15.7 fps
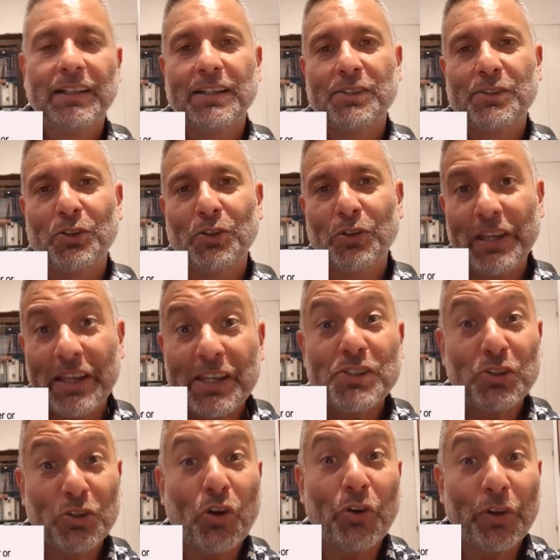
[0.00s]
So he's
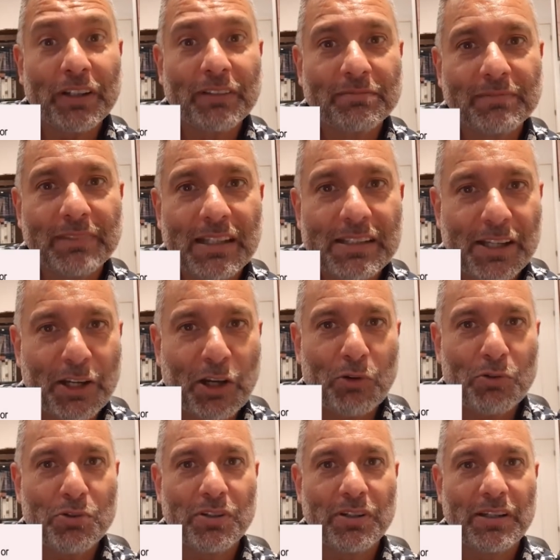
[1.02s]
growing as a
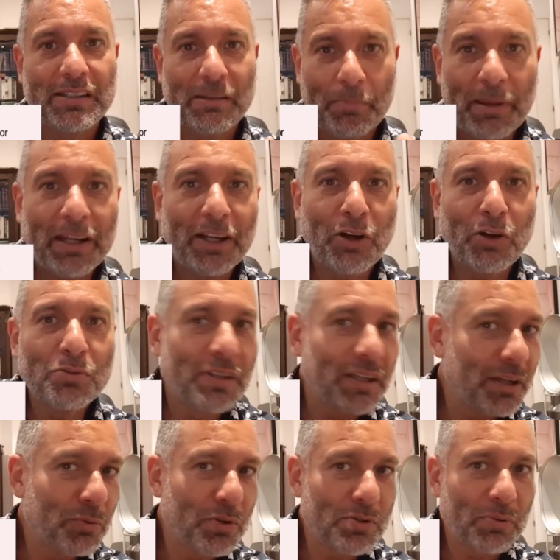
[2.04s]
coach. He's a better coach
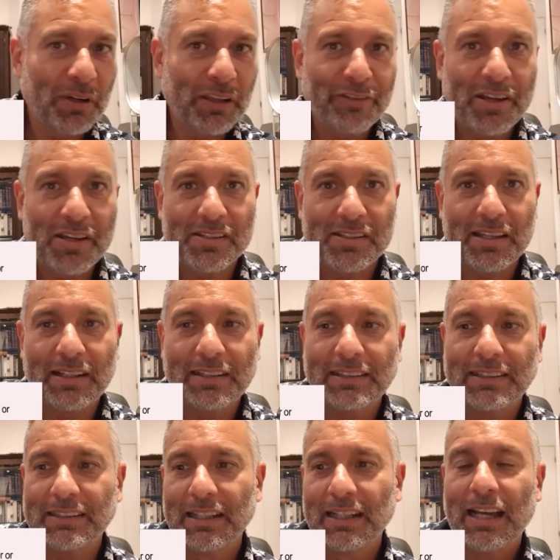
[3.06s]
than he was when he first
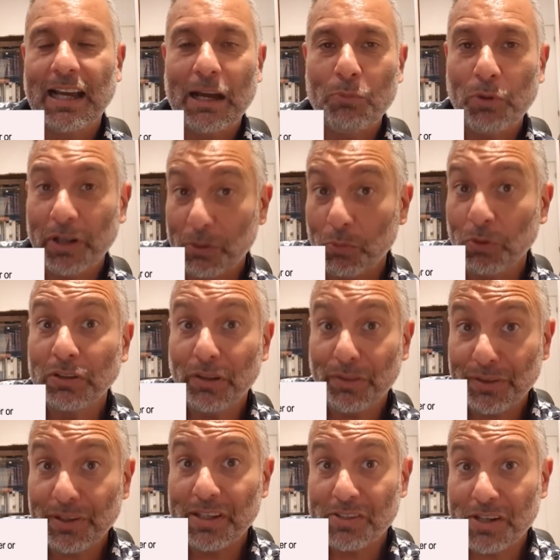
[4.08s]
started and when he won the
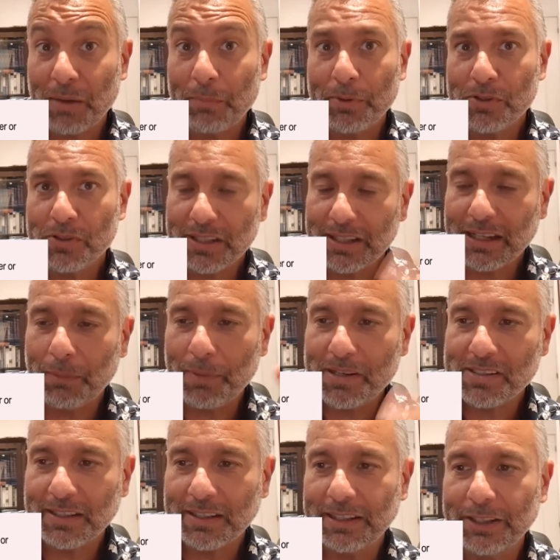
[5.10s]
three Champions League,
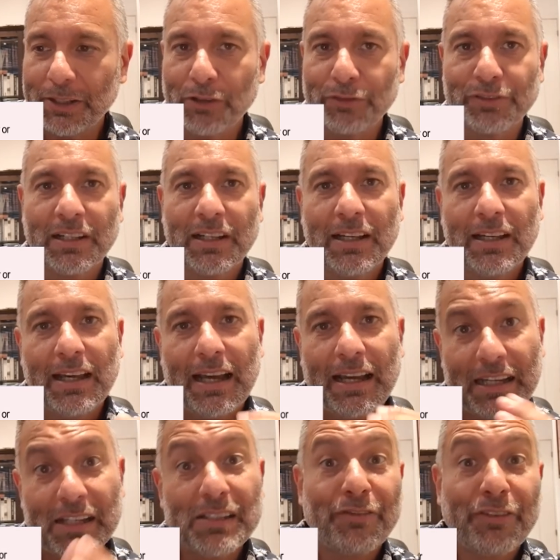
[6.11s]
amazingly enough.
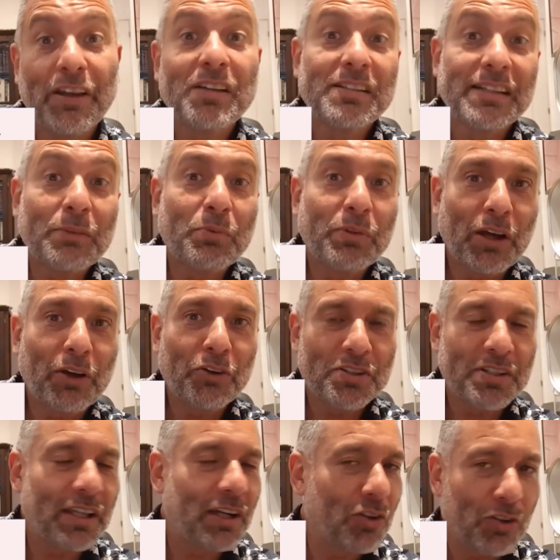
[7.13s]
And he's the first league without
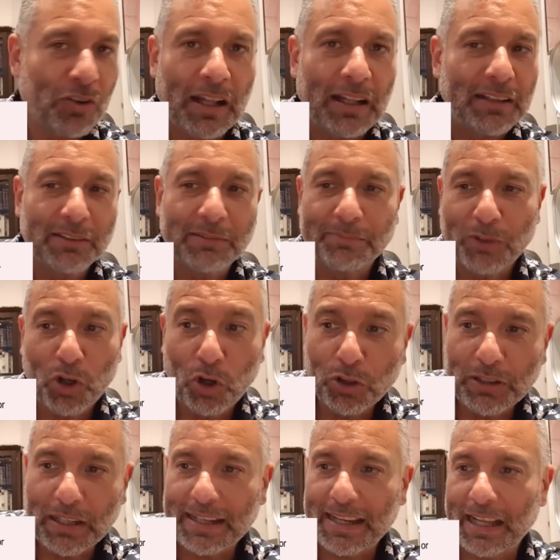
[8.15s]
Cristiano Ronaldo. All
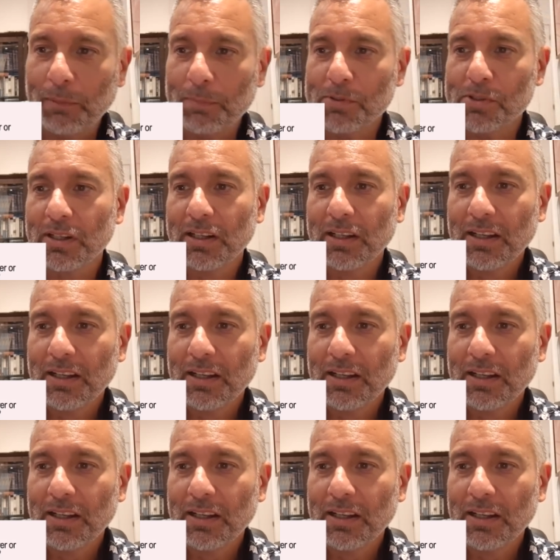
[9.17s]
that helps.